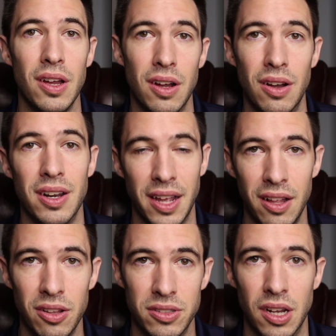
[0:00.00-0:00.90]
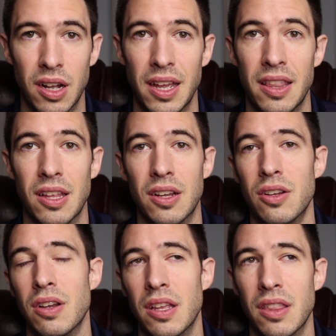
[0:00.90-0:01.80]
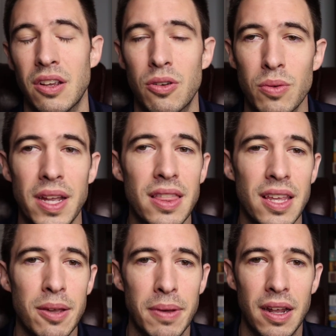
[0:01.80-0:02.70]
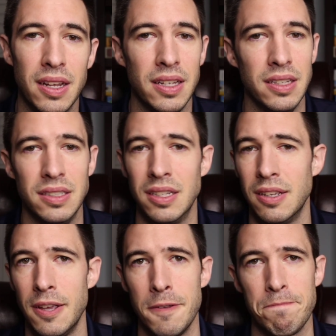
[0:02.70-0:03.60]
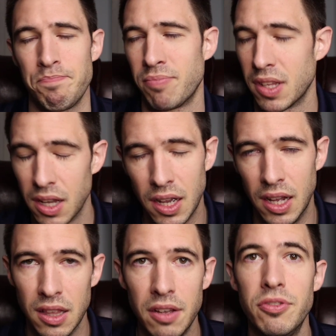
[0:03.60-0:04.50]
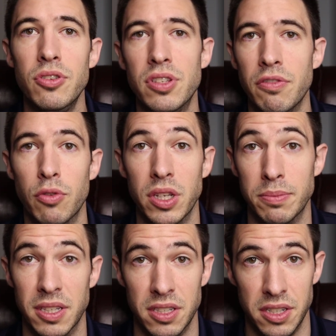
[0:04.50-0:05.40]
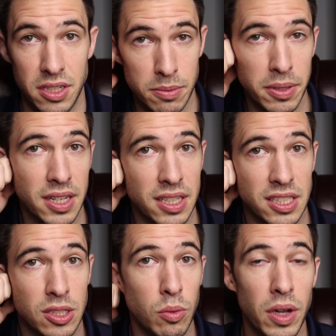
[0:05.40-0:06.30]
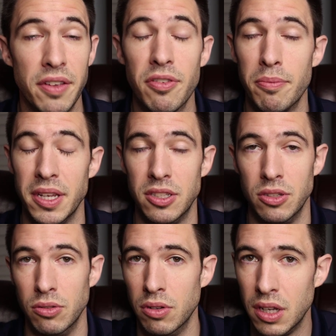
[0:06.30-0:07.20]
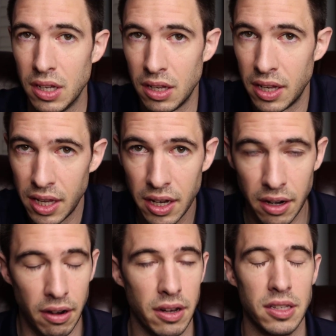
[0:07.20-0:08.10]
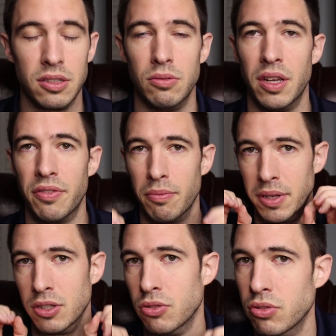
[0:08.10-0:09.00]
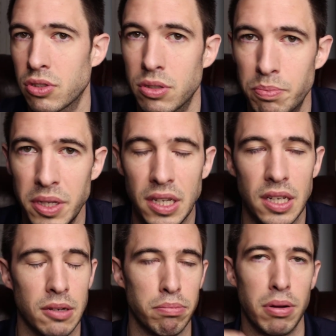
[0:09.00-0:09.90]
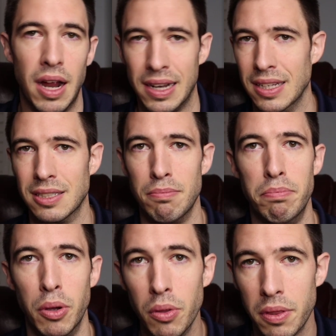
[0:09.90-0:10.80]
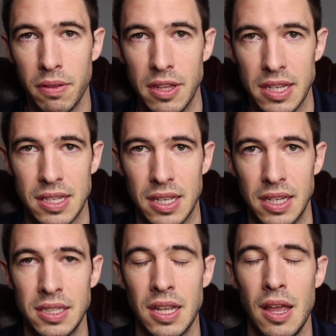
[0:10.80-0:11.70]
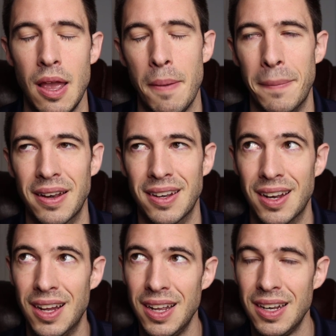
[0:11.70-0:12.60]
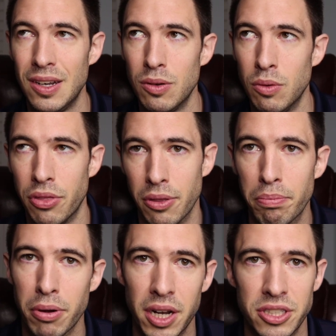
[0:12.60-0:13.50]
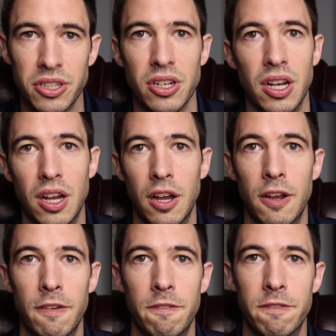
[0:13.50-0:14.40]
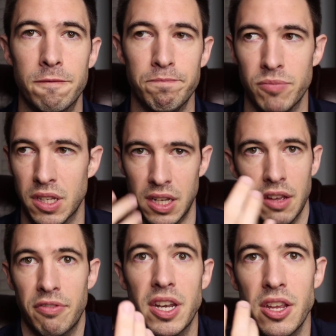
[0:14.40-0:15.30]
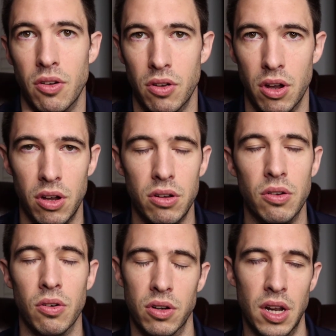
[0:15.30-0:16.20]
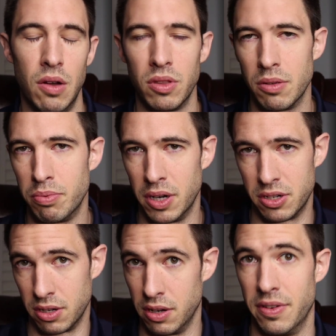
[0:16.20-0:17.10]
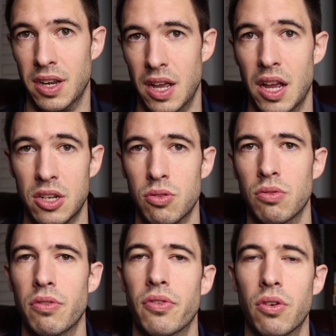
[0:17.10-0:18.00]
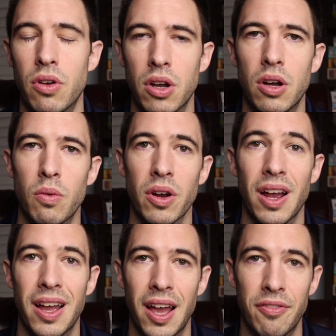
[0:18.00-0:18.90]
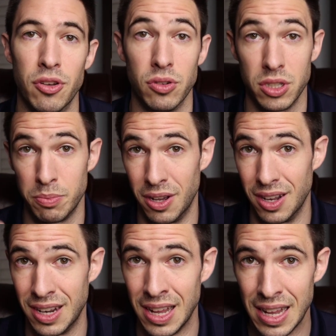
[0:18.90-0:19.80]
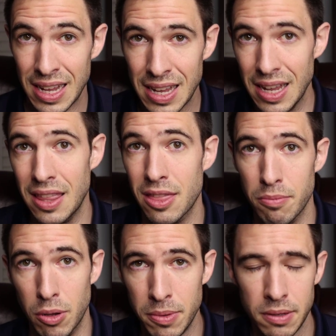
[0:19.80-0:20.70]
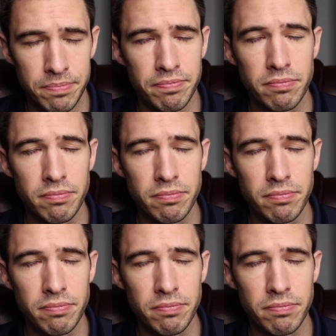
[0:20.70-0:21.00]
on HelloTalk, and the great thing about it is I love using voice messages because it's a way for me to hear, it's a way for me to speak and practice both of these things, but not with the pressure of like a video call, or not with the pressure of an actual phone call where I have to respond in the moment.